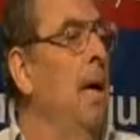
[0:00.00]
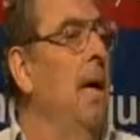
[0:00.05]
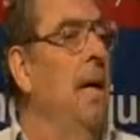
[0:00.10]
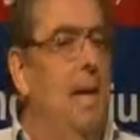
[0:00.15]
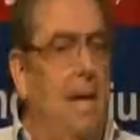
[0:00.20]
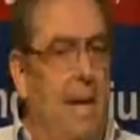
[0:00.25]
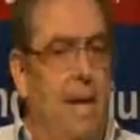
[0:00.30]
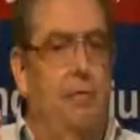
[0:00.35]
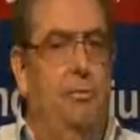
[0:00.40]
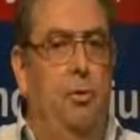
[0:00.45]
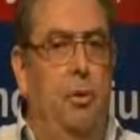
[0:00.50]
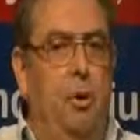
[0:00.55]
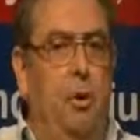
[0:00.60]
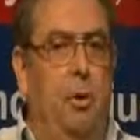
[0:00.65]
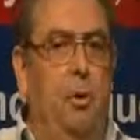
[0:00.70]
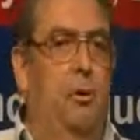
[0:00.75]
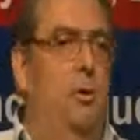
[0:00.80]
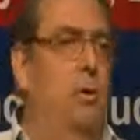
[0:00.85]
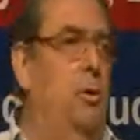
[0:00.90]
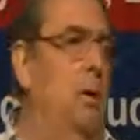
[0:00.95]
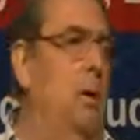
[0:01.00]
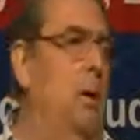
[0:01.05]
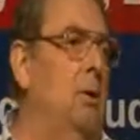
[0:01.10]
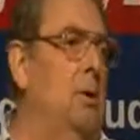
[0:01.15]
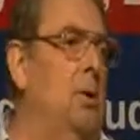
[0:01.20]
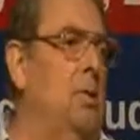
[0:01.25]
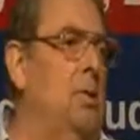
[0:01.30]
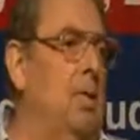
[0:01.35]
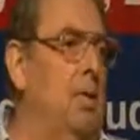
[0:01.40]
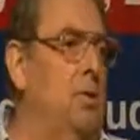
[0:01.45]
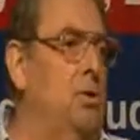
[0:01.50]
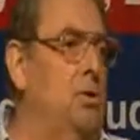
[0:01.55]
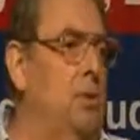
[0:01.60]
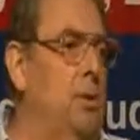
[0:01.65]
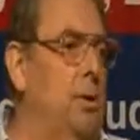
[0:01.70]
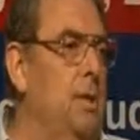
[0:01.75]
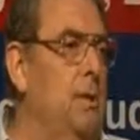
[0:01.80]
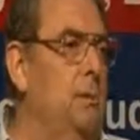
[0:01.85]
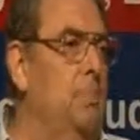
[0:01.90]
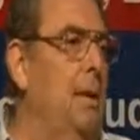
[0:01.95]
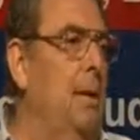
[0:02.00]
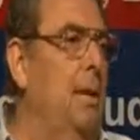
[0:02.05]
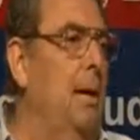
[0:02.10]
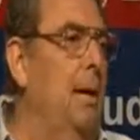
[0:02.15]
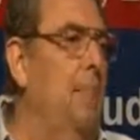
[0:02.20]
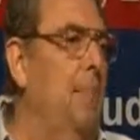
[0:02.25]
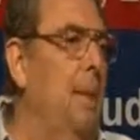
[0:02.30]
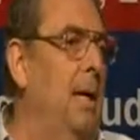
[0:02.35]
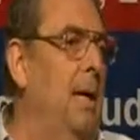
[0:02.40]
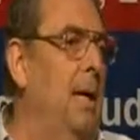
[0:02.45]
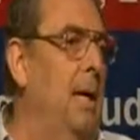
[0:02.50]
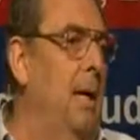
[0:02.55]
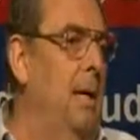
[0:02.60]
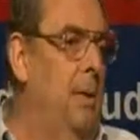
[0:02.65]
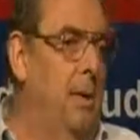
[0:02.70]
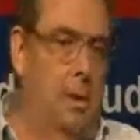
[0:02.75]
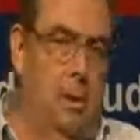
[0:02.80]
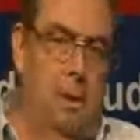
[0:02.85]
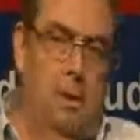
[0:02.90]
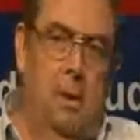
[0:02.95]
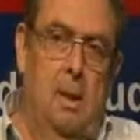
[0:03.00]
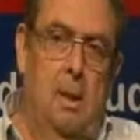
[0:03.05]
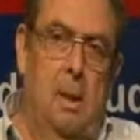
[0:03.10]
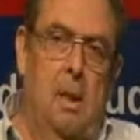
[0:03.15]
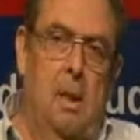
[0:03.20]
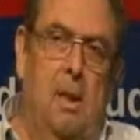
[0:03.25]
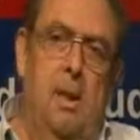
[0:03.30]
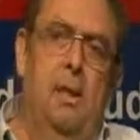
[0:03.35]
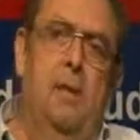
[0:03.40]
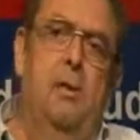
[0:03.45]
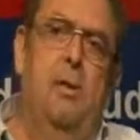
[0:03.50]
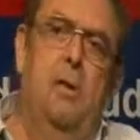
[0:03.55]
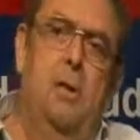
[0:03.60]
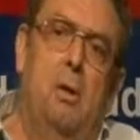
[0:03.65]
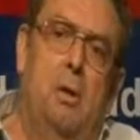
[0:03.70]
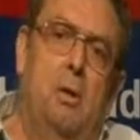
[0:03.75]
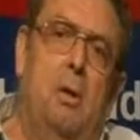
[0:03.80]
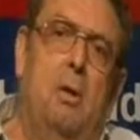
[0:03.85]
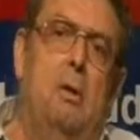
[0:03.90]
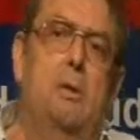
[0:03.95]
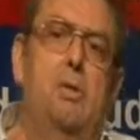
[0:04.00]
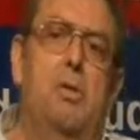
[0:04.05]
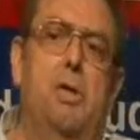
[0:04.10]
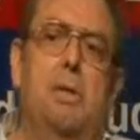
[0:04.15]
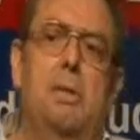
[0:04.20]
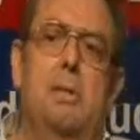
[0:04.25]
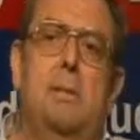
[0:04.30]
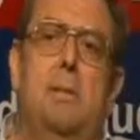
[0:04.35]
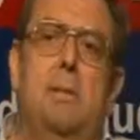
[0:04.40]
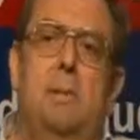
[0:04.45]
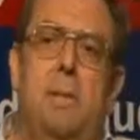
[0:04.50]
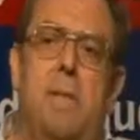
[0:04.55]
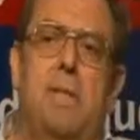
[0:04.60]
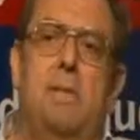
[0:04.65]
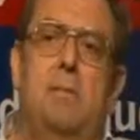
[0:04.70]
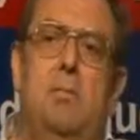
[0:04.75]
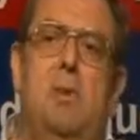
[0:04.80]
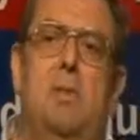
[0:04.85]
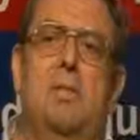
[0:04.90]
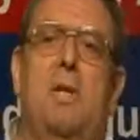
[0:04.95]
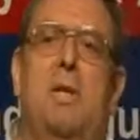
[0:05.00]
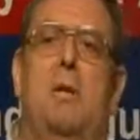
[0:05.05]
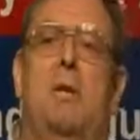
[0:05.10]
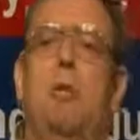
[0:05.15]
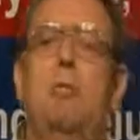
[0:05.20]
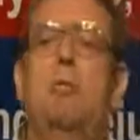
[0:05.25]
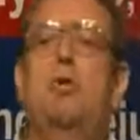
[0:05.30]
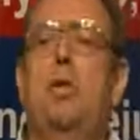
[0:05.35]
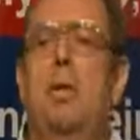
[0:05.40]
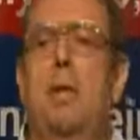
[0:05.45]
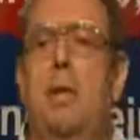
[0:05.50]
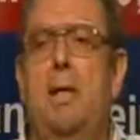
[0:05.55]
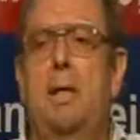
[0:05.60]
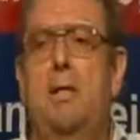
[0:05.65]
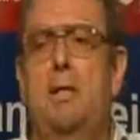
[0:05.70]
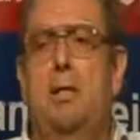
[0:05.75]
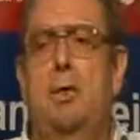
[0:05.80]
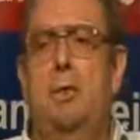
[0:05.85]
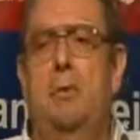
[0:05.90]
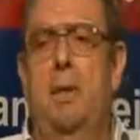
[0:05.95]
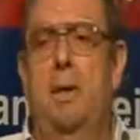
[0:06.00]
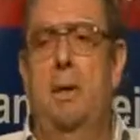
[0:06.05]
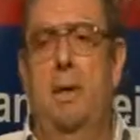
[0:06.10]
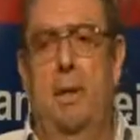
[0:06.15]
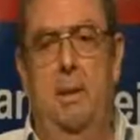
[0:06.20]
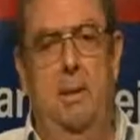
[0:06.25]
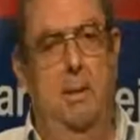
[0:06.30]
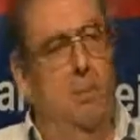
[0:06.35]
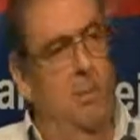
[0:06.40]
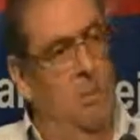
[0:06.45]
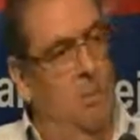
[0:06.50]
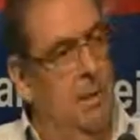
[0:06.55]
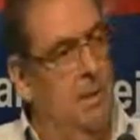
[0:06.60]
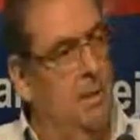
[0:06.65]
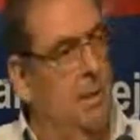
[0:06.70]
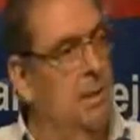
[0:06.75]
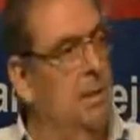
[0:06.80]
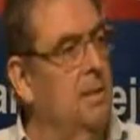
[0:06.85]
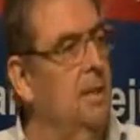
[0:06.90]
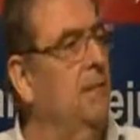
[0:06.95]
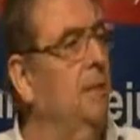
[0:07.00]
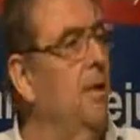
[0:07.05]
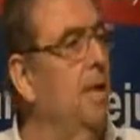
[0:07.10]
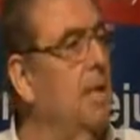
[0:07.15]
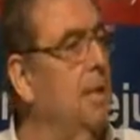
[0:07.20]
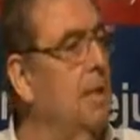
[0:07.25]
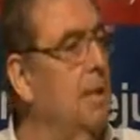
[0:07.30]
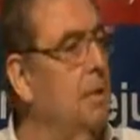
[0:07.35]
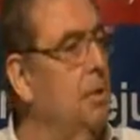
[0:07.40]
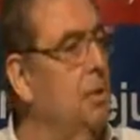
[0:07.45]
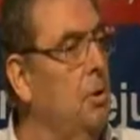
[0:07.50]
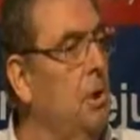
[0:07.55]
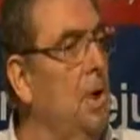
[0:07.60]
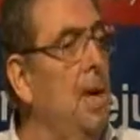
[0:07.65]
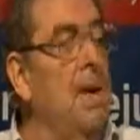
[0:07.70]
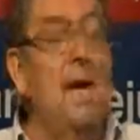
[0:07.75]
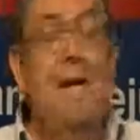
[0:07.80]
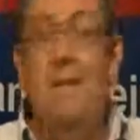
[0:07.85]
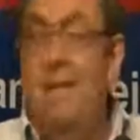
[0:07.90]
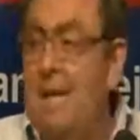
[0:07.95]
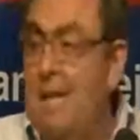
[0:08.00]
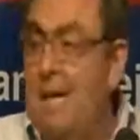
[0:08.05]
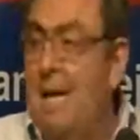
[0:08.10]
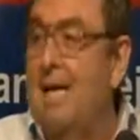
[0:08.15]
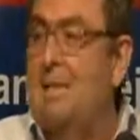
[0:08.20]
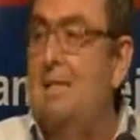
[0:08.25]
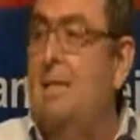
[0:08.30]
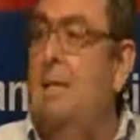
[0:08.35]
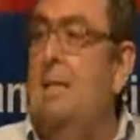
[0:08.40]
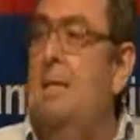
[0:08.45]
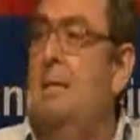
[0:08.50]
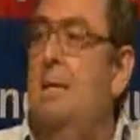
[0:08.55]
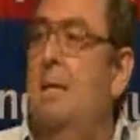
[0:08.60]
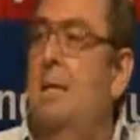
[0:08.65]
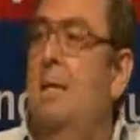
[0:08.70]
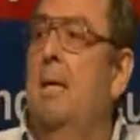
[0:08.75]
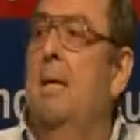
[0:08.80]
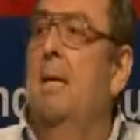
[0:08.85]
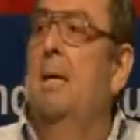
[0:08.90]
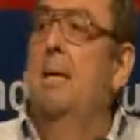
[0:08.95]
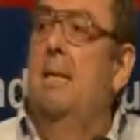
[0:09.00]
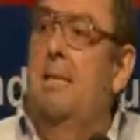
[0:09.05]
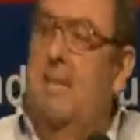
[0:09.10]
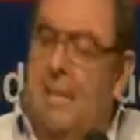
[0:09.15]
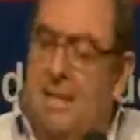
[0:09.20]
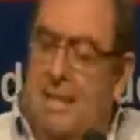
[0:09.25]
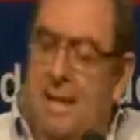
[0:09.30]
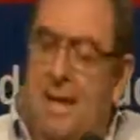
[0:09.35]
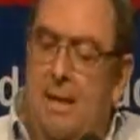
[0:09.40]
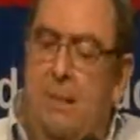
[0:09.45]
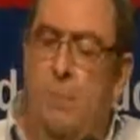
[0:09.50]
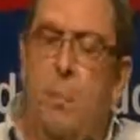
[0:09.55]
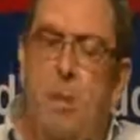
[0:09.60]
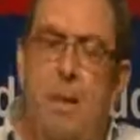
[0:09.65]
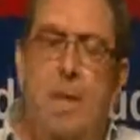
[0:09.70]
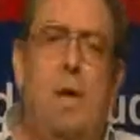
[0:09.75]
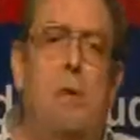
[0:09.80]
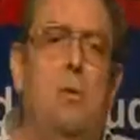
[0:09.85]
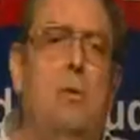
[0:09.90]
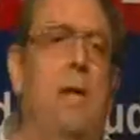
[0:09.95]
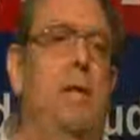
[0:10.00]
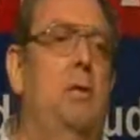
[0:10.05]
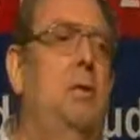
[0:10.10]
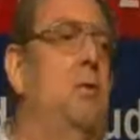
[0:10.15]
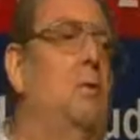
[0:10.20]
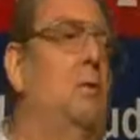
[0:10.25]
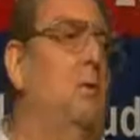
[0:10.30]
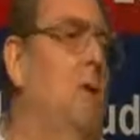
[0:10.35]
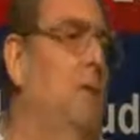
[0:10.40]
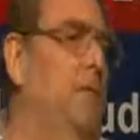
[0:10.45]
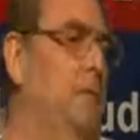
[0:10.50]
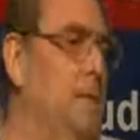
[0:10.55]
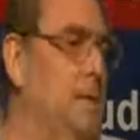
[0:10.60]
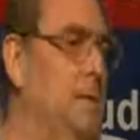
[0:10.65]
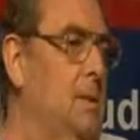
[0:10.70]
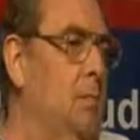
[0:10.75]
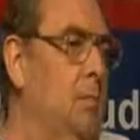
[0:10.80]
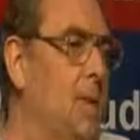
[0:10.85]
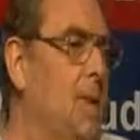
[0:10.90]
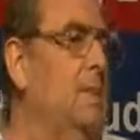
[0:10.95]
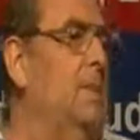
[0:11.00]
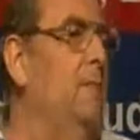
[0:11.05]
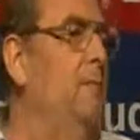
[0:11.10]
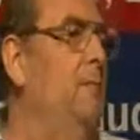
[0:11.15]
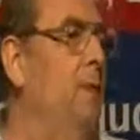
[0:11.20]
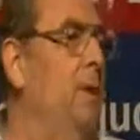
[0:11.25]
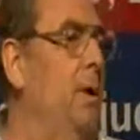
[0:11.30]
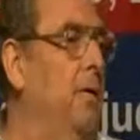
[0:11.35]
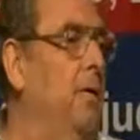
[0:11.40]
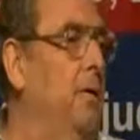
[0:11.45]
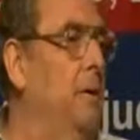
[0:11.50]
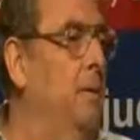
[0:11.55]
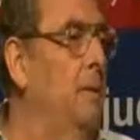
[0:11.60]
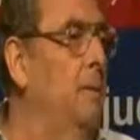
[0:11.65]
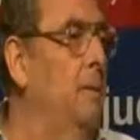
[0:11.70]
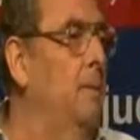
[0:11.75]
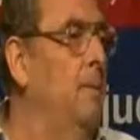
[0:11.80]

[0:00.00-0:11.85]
and later on throughout the centuries by, uh, by other uh, theologians. This was a crucial issue in, in, in Western civilization. And the Nazis said, We are going to solve this once and forever.